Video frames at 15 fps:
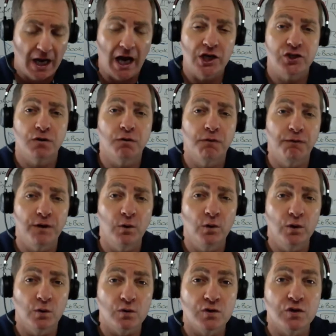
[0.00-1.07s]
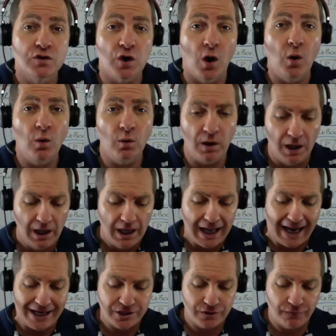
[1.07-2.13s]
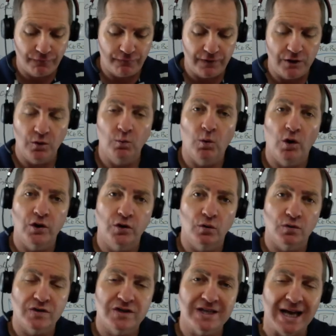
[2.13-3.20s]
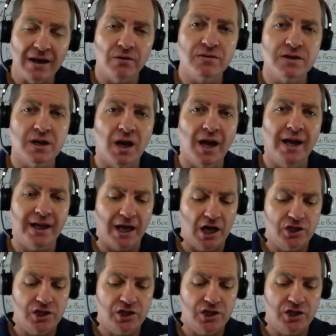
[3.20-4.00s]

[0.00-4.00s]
I should feel your soul. I should feel what your salon's like.